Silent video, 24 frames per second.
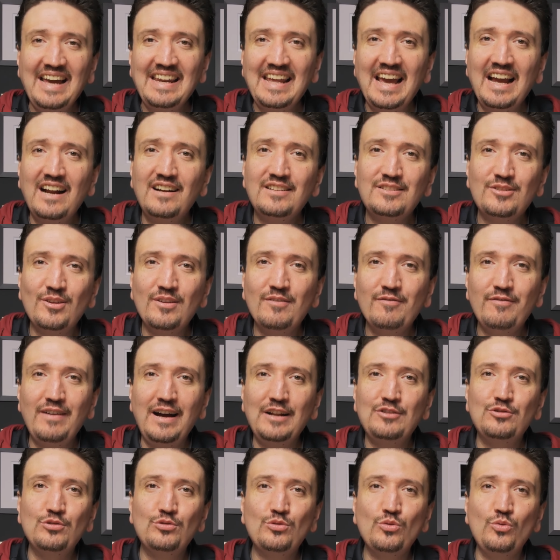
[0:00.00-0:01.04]
and I also
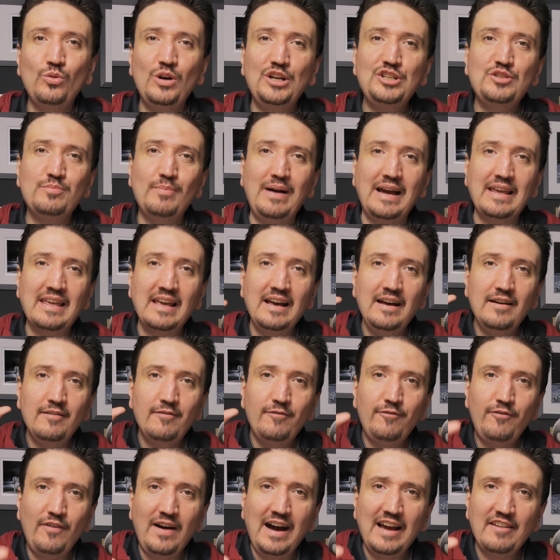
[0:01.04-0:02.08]
invite you to watch my
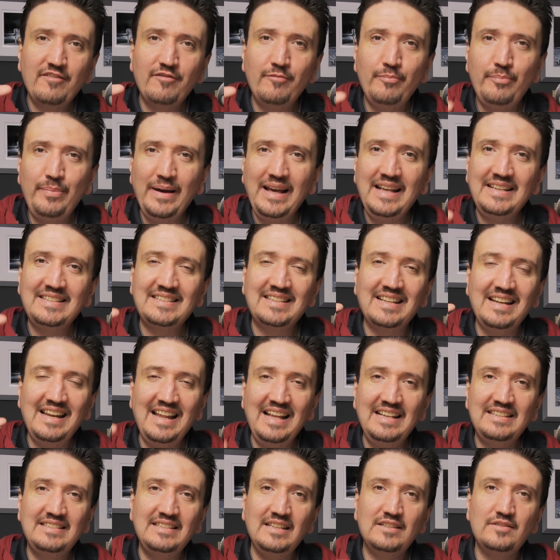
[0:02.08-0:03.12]
5 best
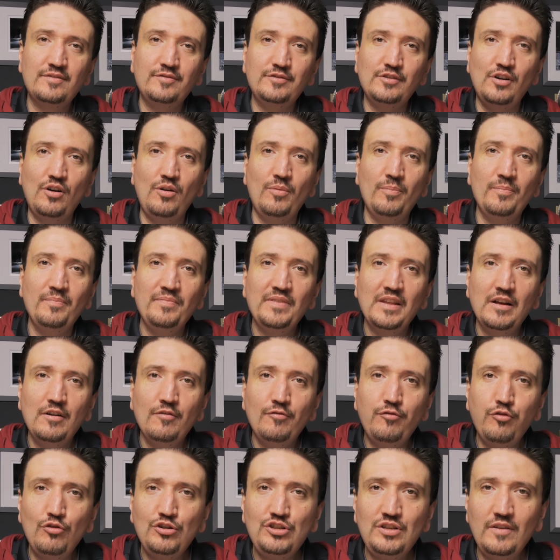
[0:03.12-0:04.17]
lenses from
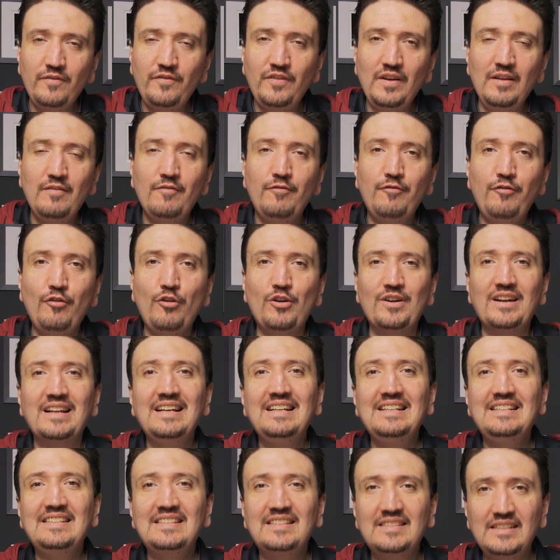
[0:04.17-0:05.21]
Fujifilm for
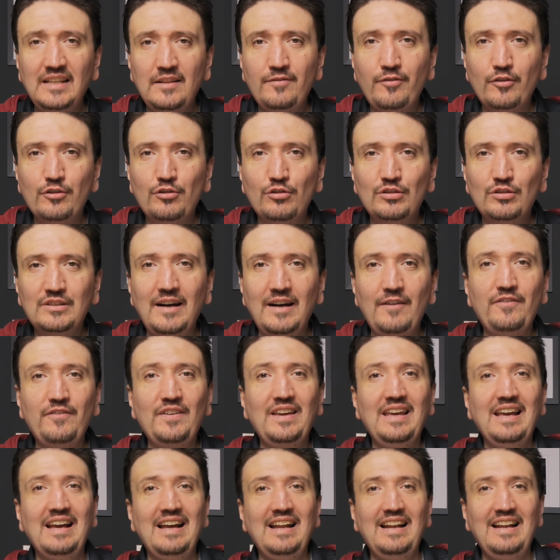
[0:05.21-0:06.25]
street
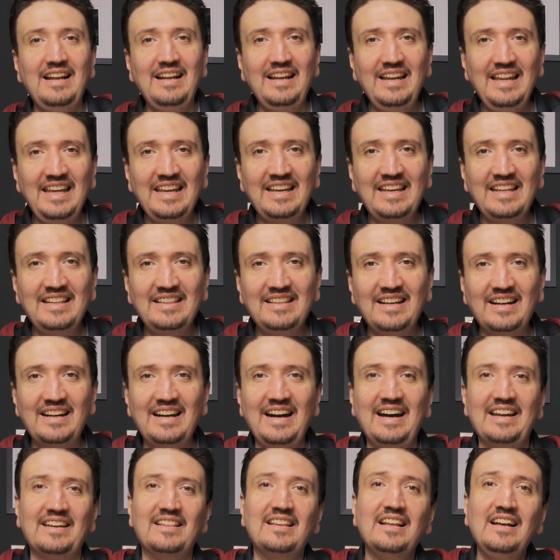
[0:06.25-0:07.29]
photography, link in the
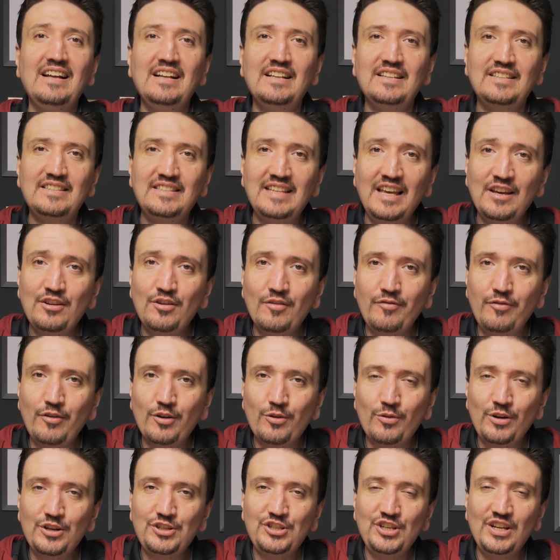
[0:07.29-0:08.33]
card. Thank you
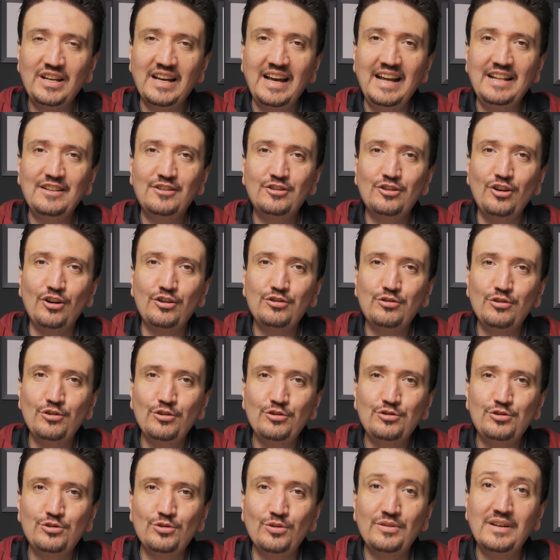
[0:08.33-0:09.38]
for watching and talk to
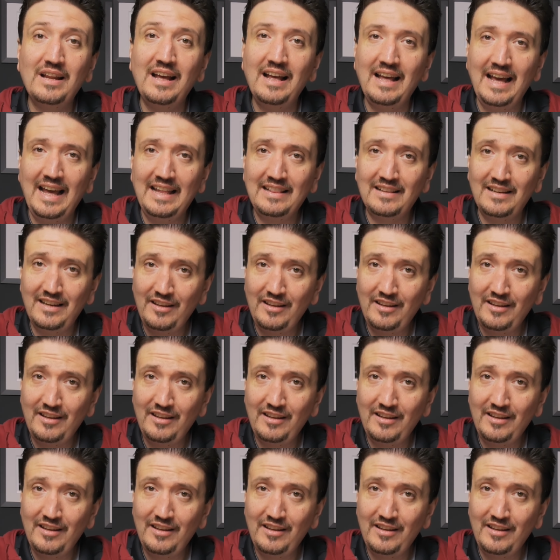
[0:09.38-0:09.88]
you soon, and